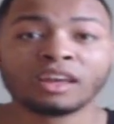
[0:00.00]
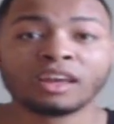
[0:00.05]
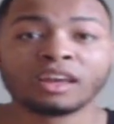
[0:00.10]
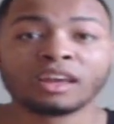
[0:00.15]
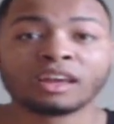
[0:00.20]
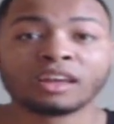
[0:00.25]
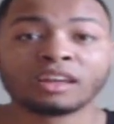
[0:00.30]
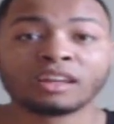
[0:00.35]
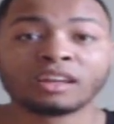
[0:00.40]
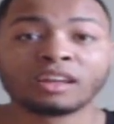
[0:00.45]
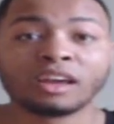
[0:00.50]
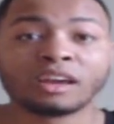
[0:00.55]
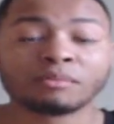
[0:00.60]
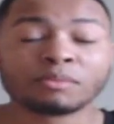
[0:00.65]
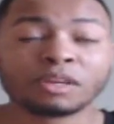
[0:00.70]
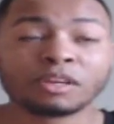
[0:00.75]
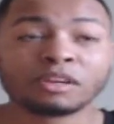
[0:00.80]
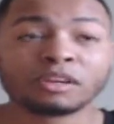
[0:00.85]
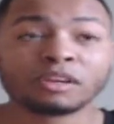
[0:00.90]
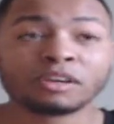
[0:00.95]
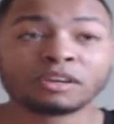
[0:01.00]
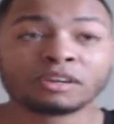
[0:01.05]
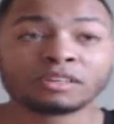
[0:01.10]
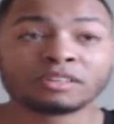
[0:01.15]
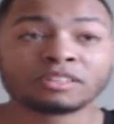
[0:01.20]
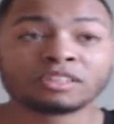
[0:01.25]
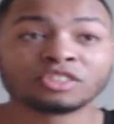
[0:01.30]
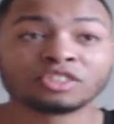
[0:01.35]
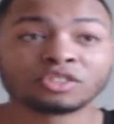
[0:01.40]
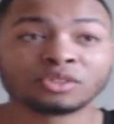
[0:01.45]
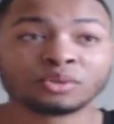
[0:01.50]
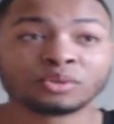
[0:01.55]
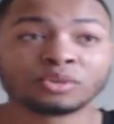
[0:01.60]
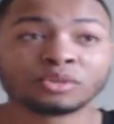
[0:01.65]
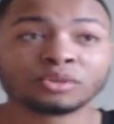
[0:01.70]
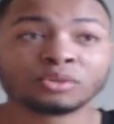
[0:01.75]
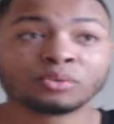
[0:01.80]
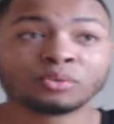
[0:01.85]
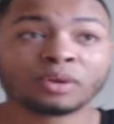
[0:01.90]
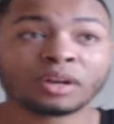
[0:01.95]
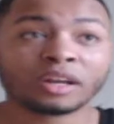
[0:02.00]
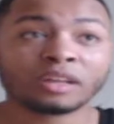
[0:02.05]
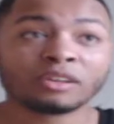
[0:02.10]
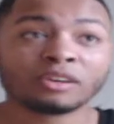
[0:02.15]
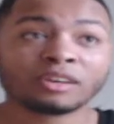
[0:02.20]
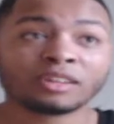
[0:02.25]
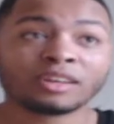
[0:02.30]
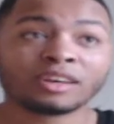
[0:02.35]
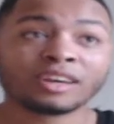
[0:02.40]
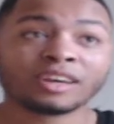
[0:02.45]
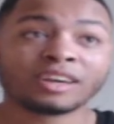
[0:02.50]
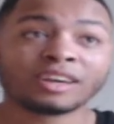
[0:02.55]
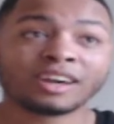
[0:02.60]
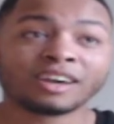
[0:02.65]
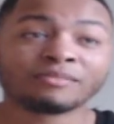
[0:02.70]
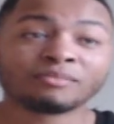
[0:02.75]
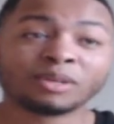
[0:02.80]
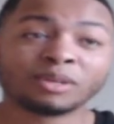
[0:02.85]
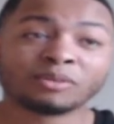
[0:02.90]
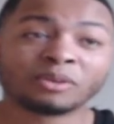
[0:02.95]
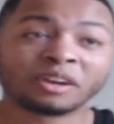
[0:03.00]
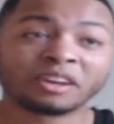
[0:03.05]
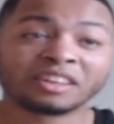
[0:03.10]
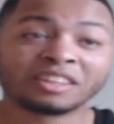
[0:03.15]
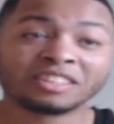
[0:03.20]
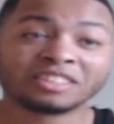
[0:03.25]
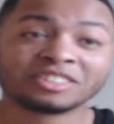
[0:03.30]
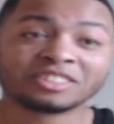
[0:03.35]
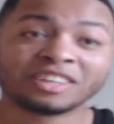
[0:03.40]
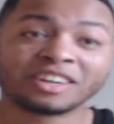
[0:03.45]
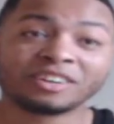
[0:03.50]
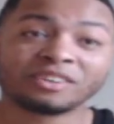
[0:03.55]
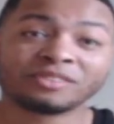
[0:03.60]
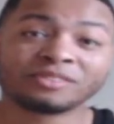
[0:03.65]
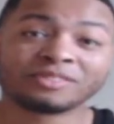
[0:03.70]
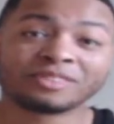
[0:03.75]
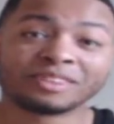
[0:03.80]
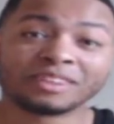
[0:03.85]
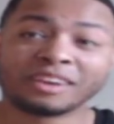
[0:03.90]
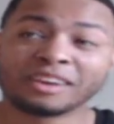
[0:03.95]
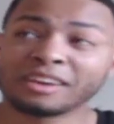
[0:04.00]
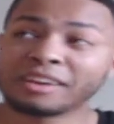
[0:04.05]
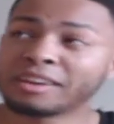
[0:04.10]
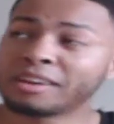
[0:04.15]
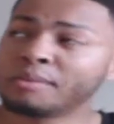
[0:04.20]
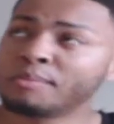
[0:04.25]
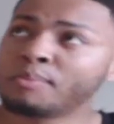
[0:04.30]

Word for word: And I'm here to show you what I look like. I've been running this channel for like